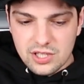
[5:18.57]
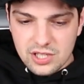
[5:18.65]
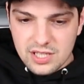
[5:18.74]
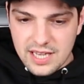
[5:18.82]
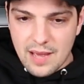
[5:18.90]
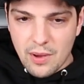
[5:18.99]

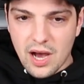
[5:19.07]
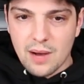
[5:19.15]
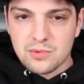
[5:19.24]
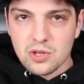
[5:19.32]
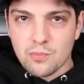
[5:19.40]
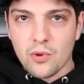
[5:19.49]
just nip it
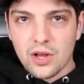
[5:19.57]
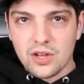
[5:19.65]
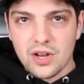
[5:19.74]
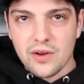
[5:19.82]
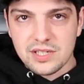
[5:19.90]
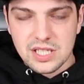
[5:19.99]
up to a point you
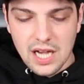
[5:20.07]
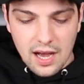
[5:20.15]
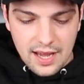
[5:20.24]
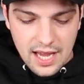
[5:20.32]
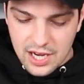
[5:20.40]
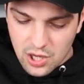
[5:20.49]
know it's
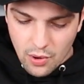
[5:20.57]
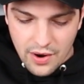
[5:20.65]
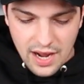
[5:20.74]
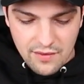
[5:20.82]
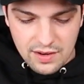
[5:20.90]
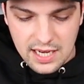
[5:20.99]
tight and you
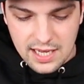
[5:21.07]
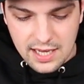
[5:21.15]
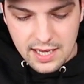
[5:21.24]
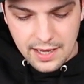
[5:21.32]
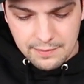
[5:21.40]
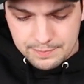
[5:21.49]
won't have any
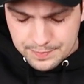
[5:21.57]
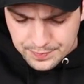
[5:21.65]
leaking.